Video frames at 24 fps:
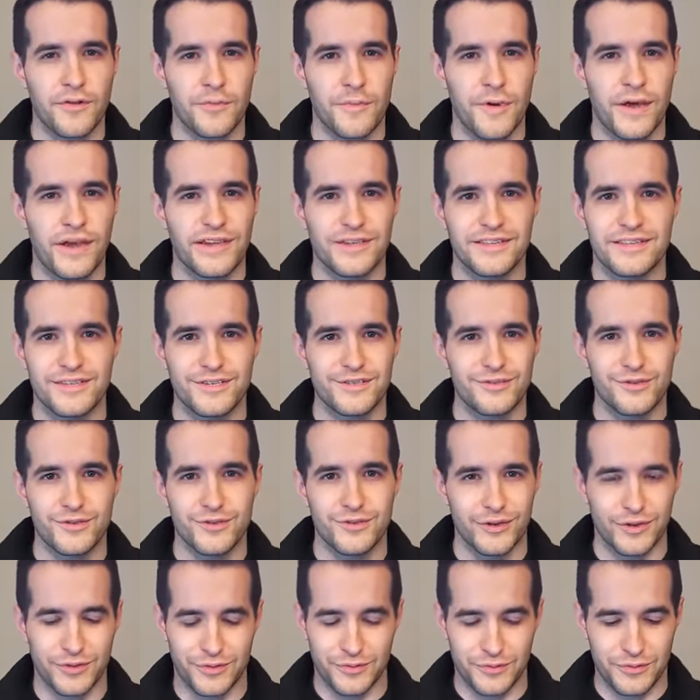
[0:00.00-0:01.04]
The Megatins
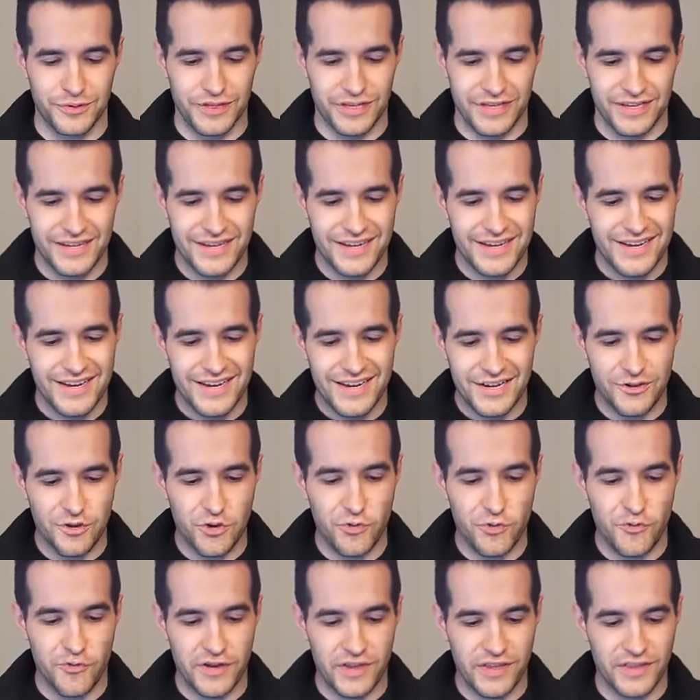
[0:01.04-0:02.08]
just looked really
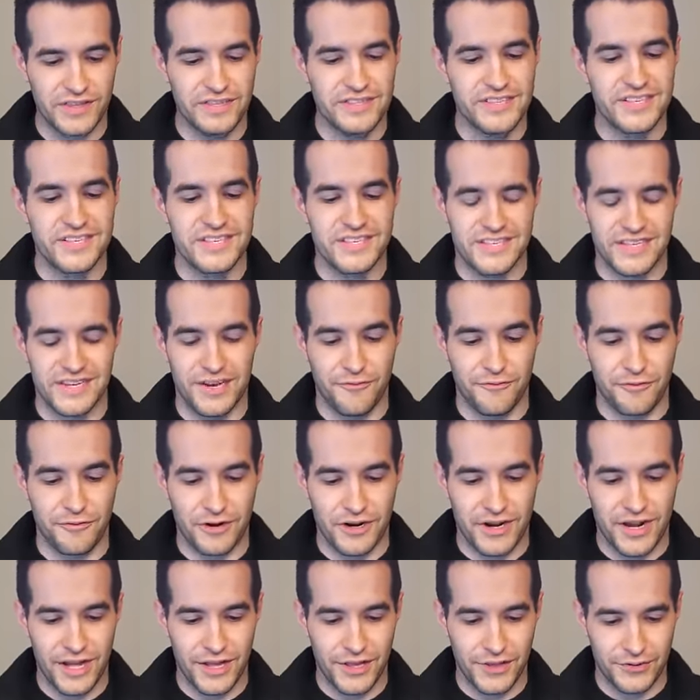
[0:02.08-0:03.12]
goofy. At least this is a
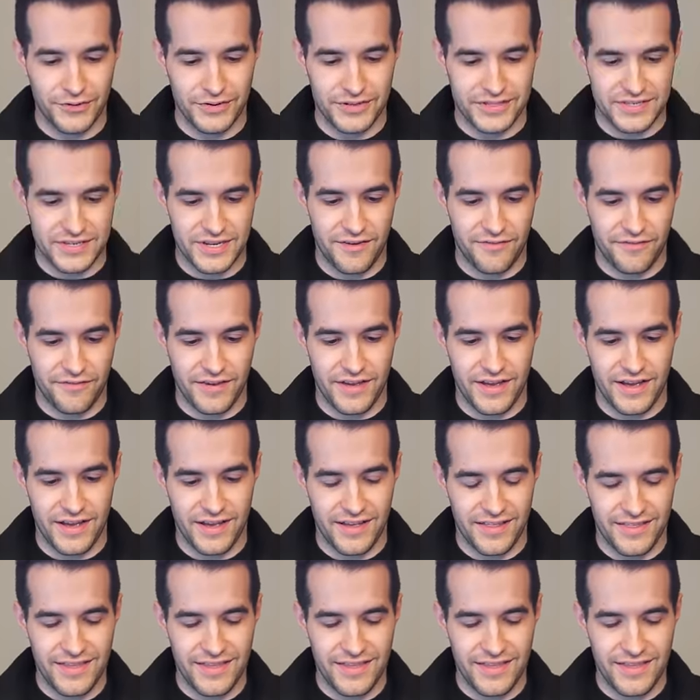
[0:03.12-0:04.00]
different color and stuff. Uh,